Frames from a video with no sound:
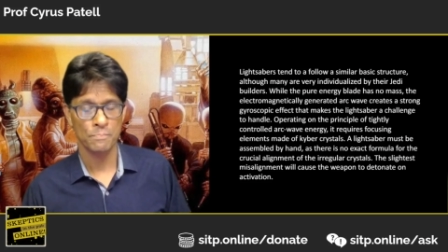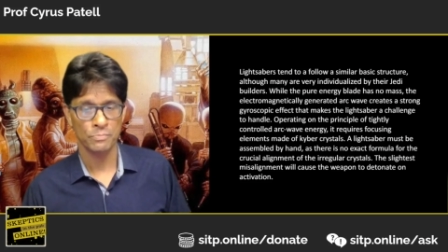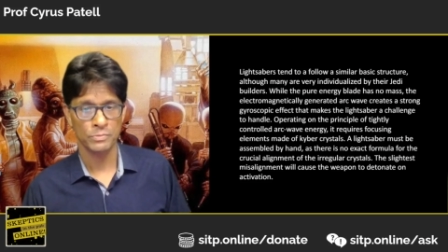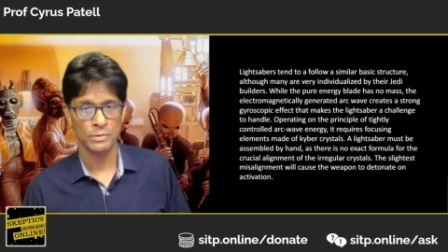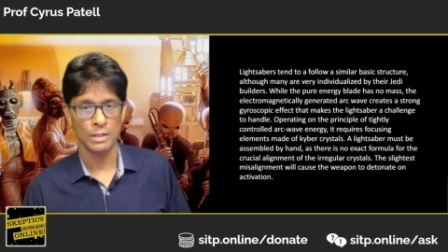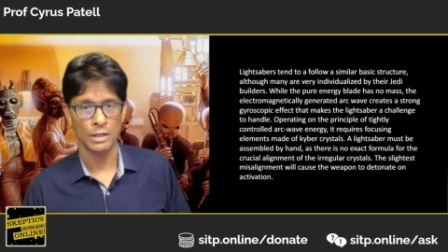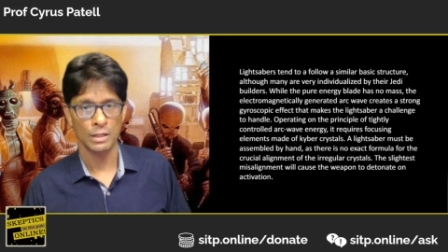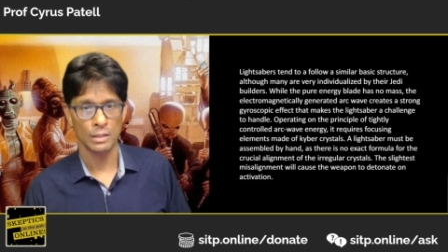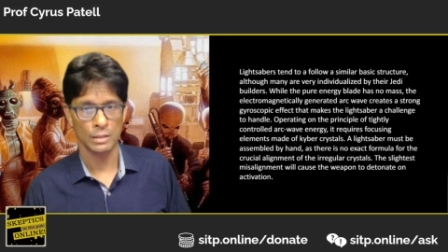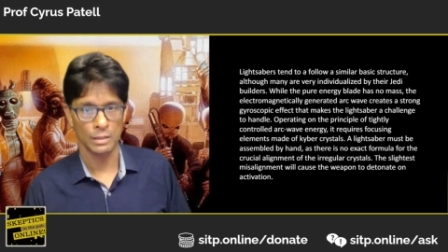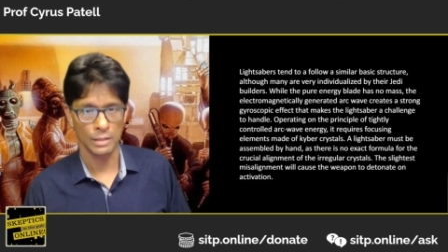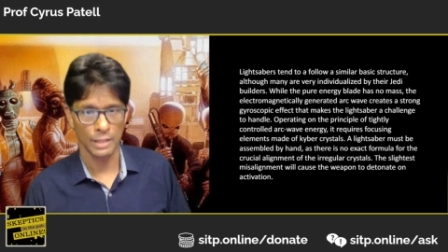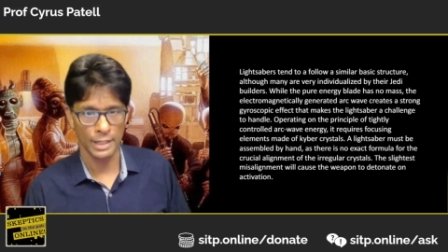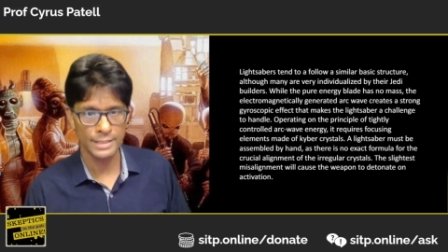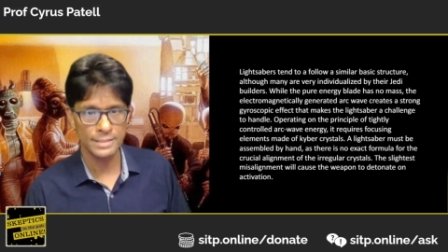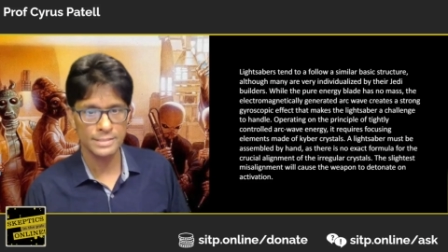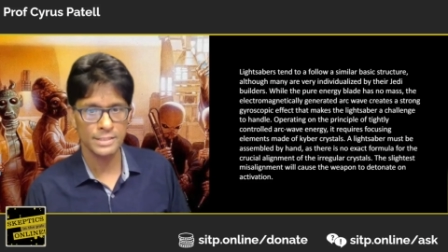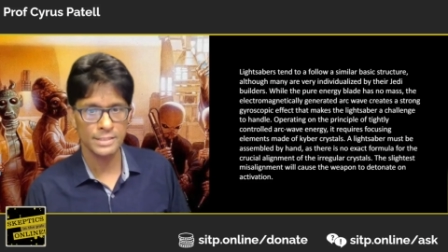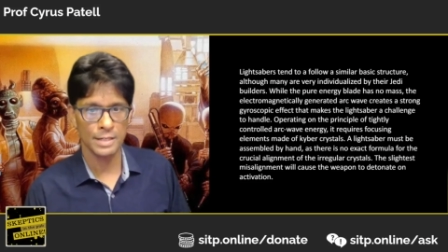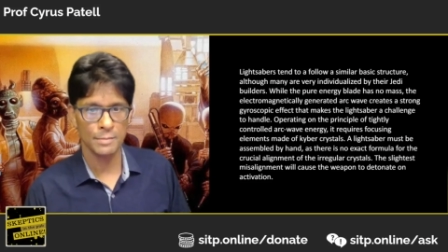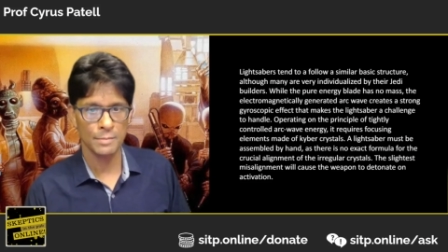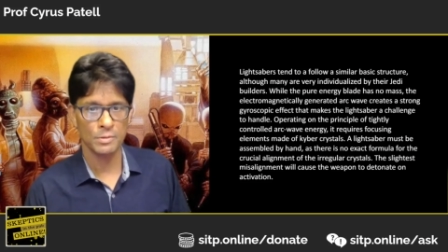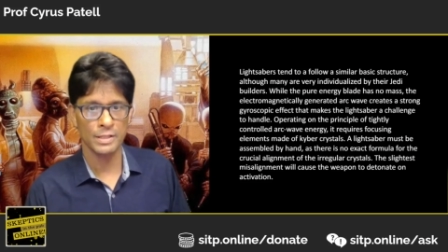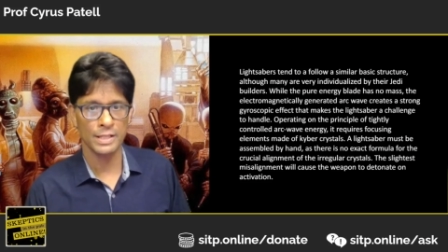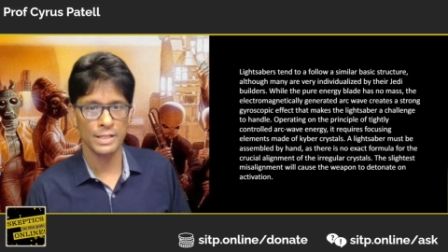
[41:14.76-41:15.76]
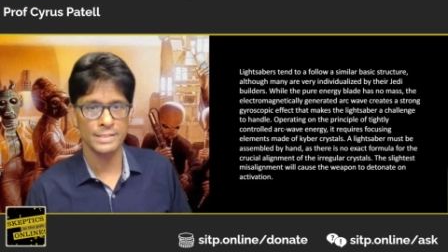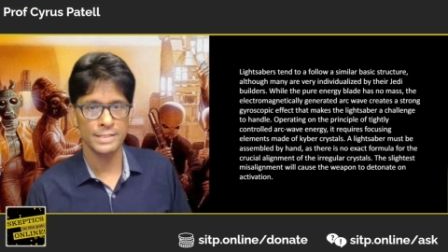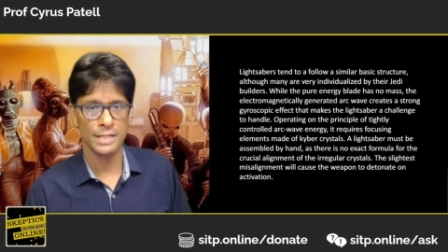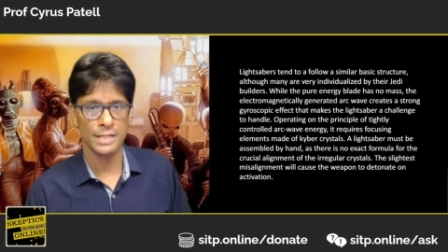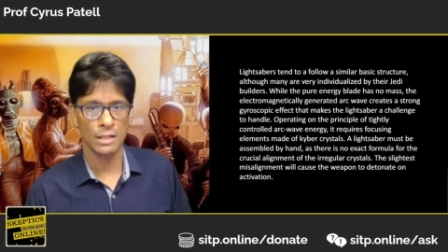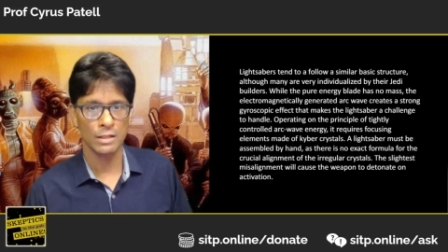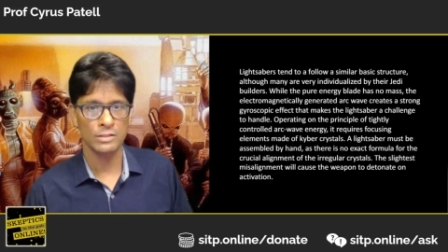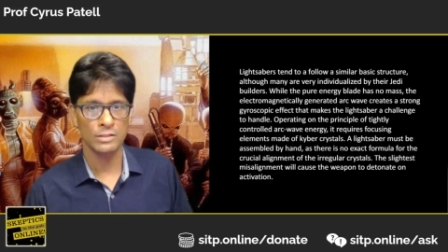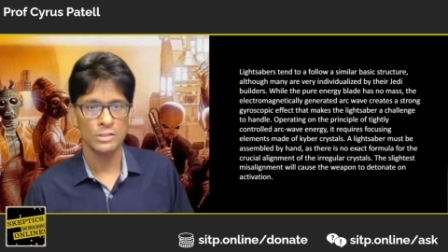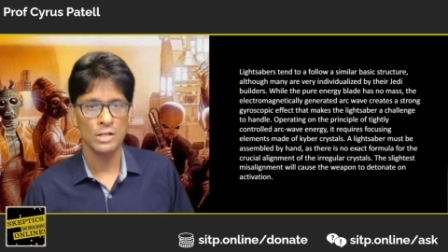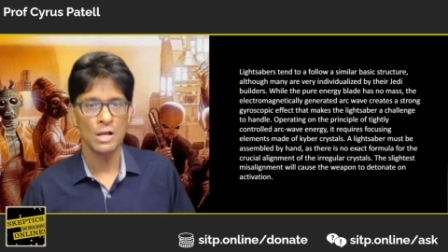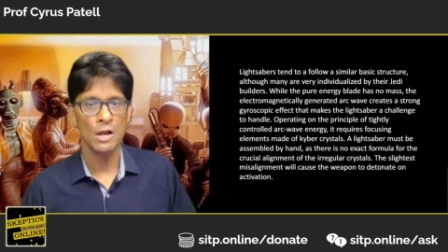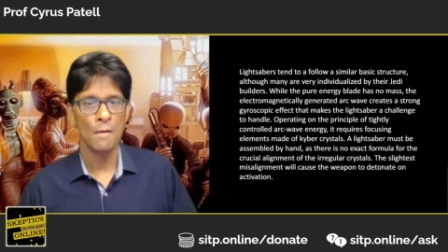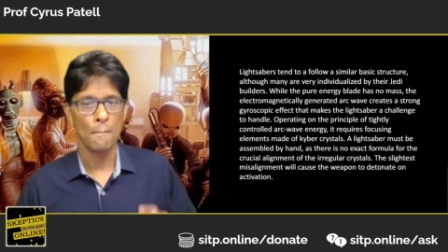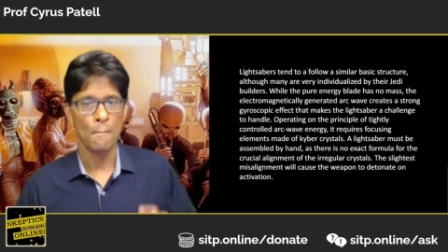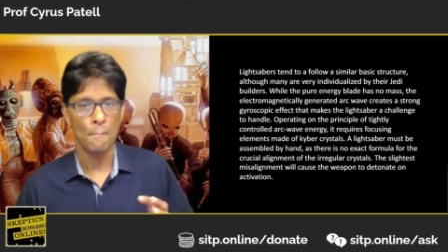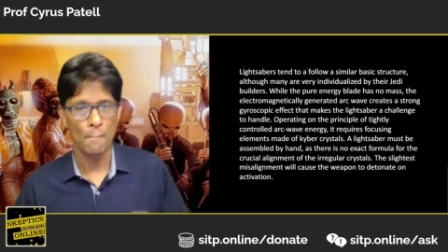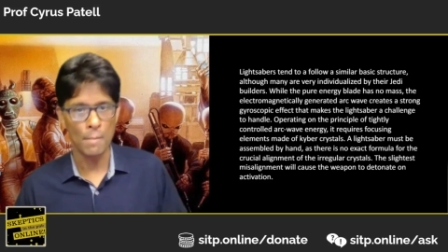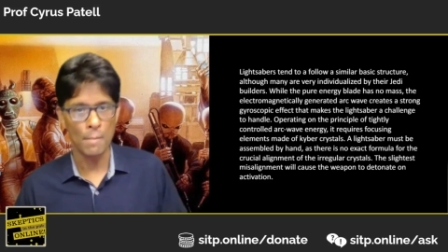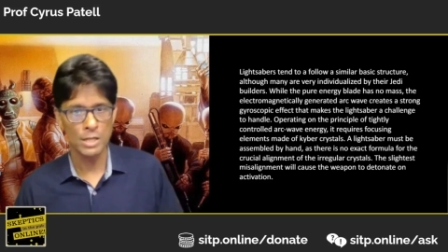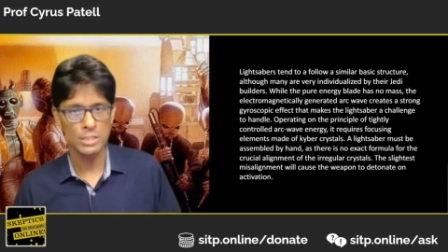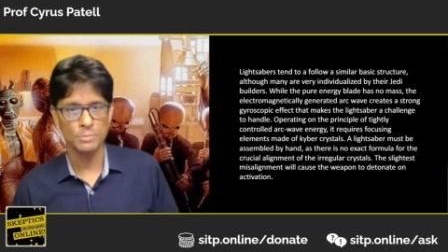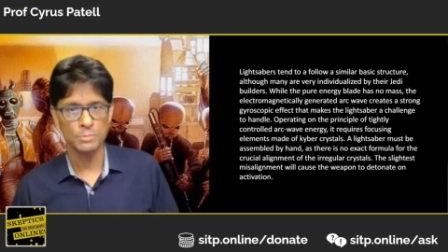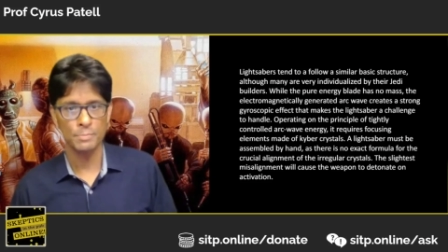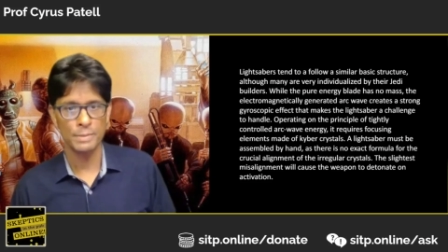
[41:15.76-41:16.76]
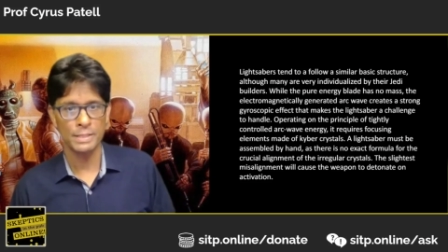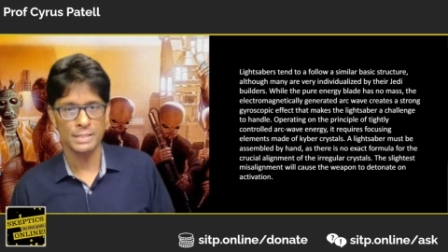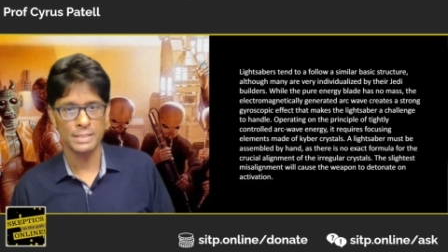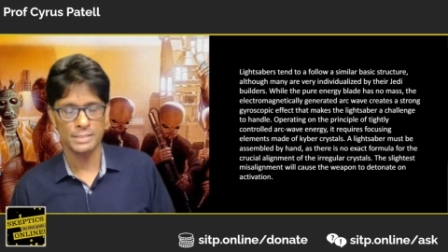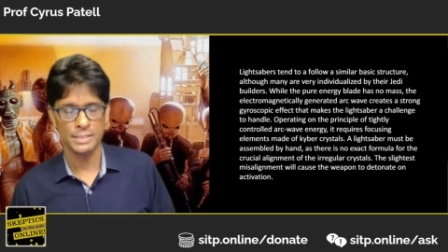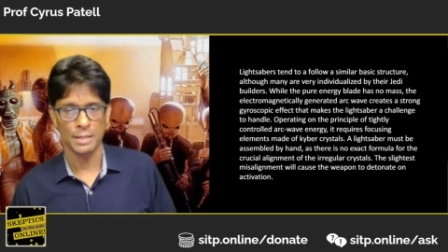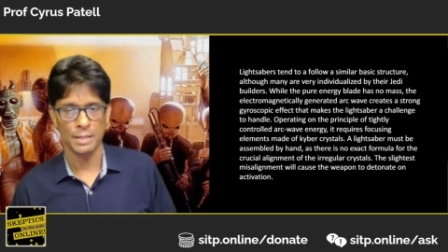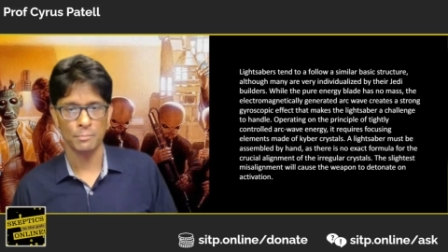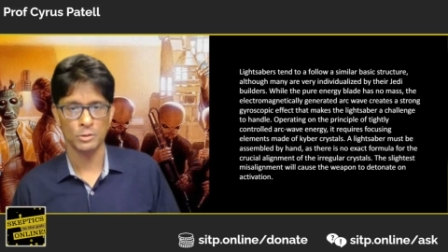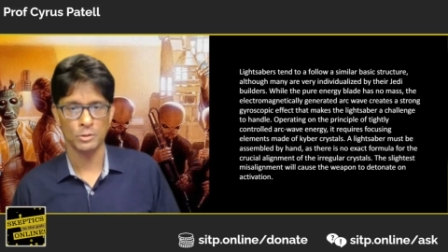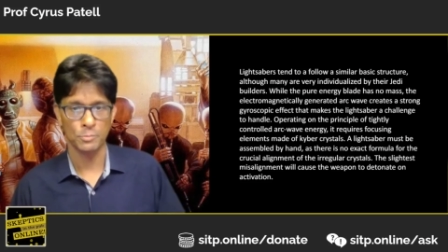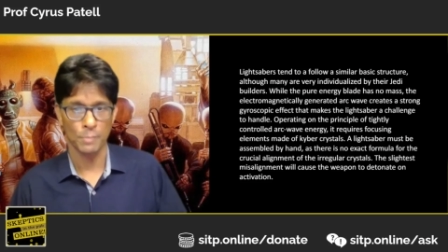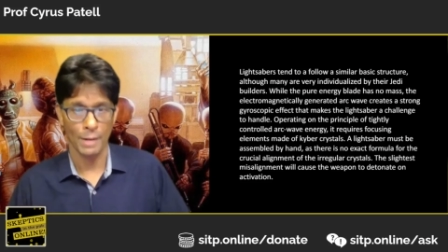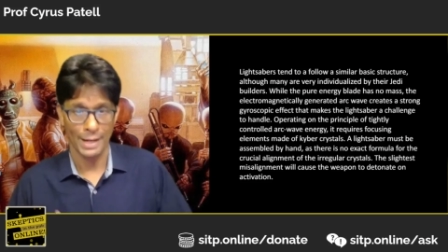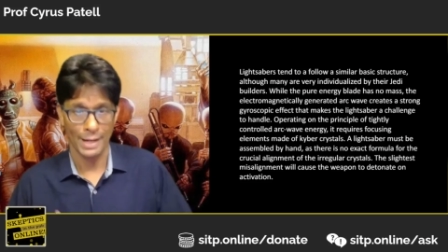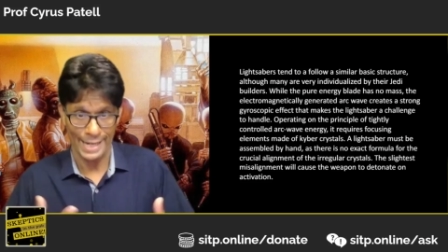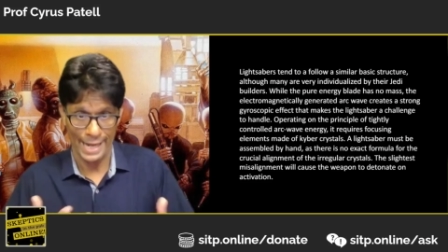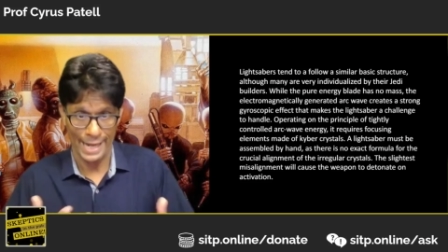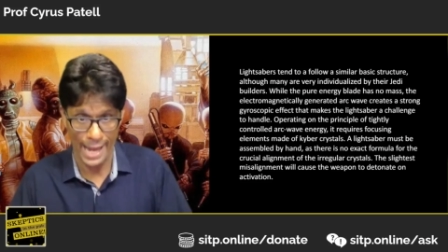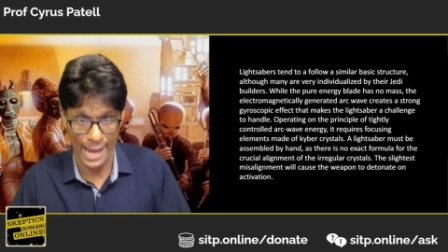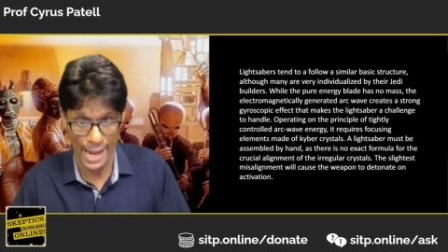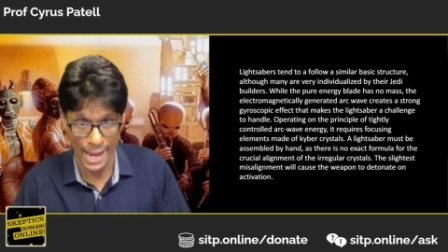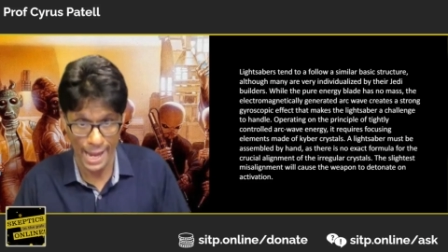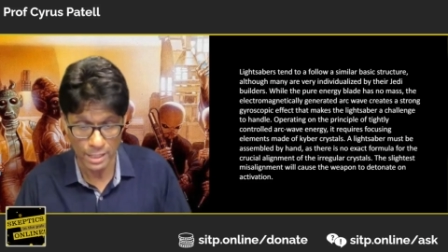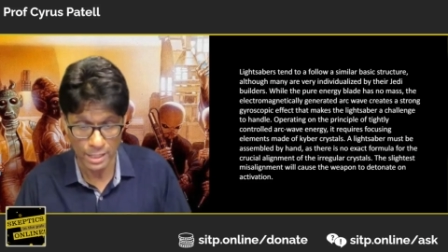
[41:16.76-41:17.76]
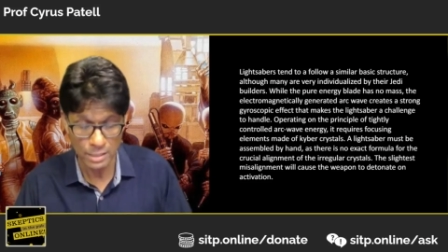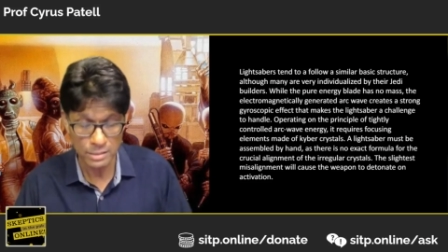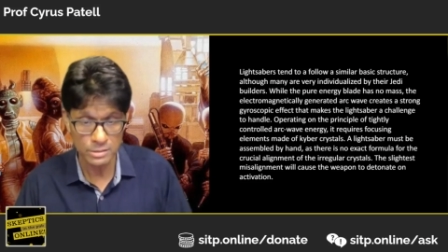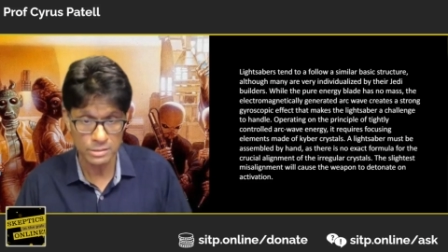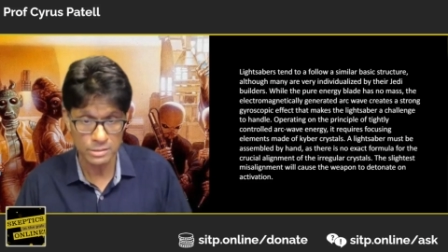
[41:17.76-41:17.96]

A lightsaber, they tell us, must be assembled by hand,